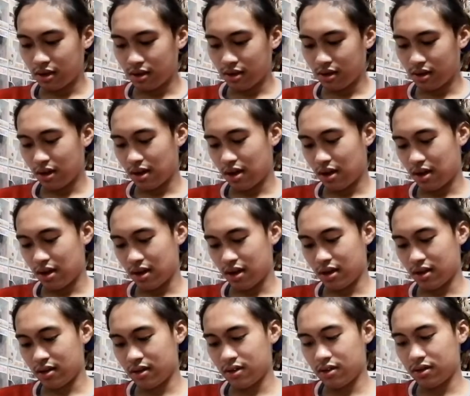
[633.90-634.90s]

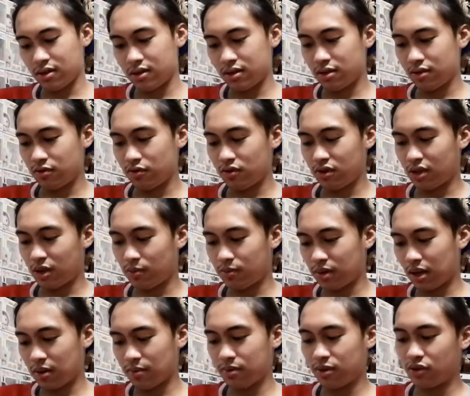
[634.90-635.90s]
get
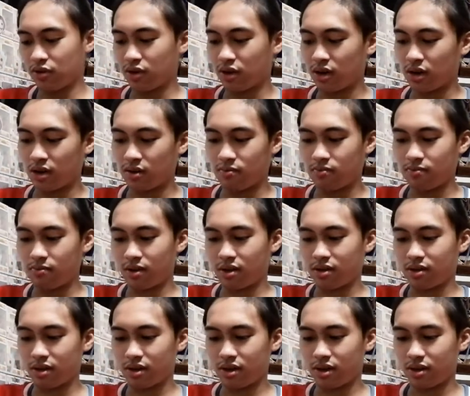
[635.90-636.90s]
sometimes you get
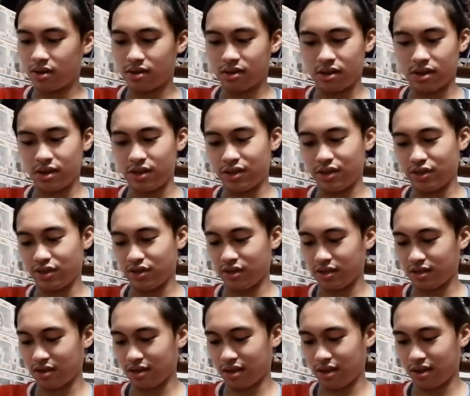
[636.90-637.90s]
mental health issues,
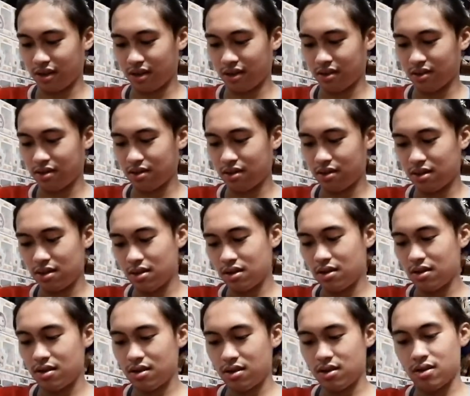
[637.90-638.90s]
and then
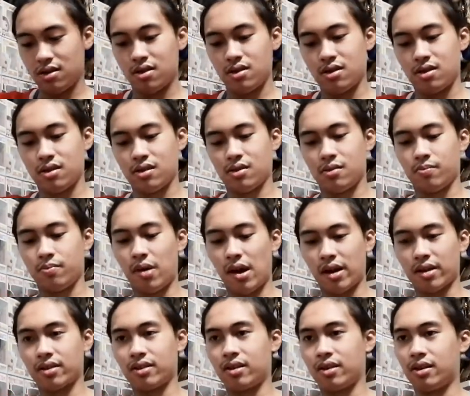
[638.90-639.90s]

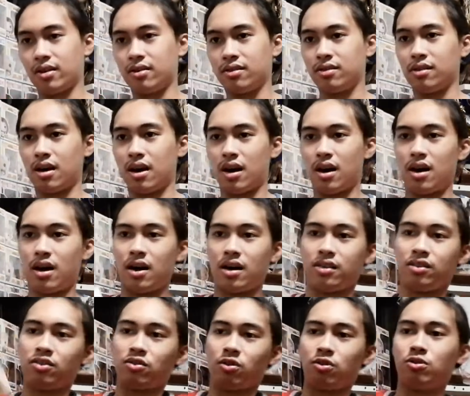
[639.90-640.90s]
back then
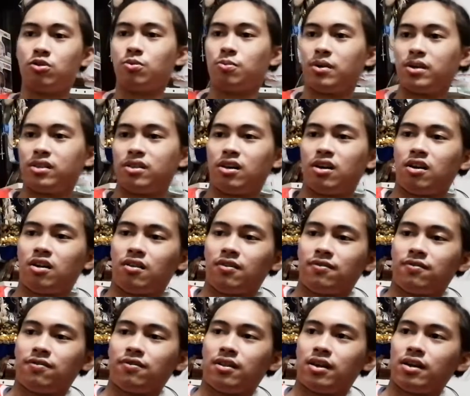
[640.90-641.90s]
I told to
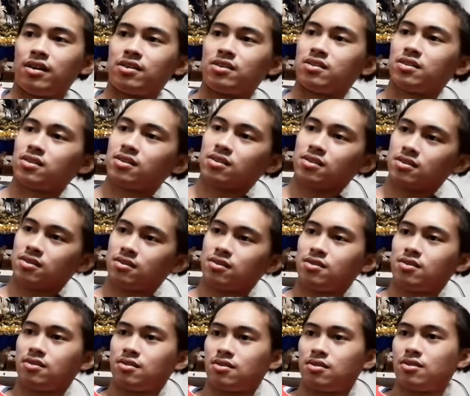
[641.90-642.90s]
myself like
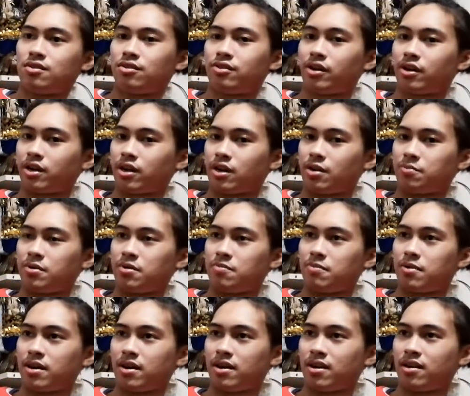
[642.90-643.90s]
they're gonna be
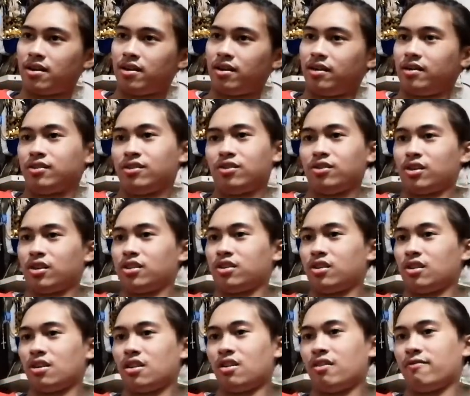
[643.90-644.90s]
my stress
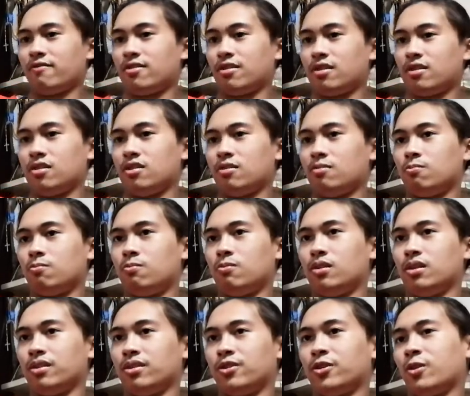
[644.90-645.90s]
reliever.
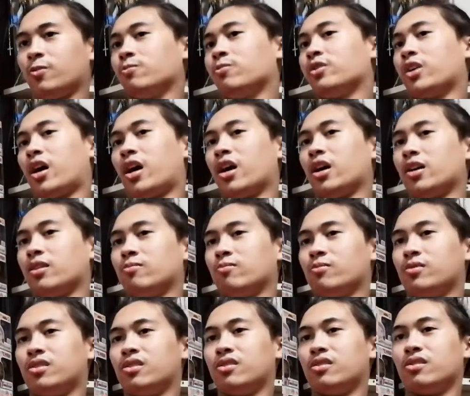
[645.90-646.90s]
But
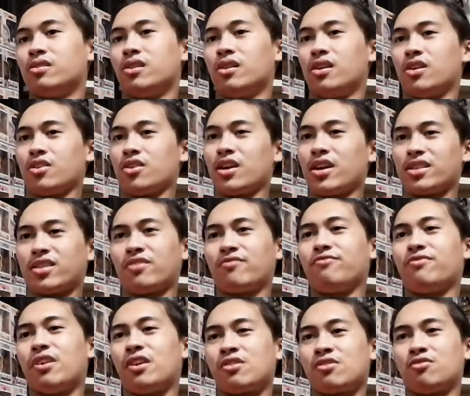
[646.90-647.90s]
sometimes collecting
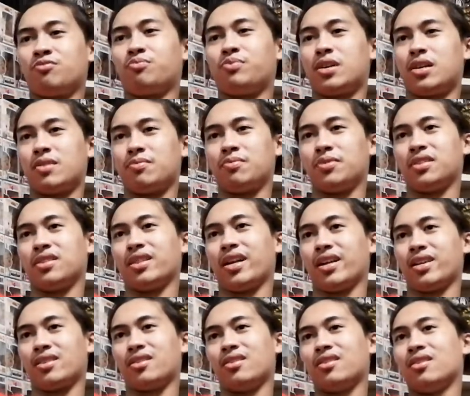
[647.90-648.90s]
Funko Pop is
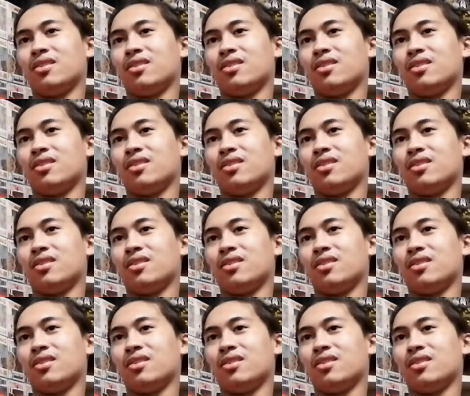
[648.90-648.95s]
like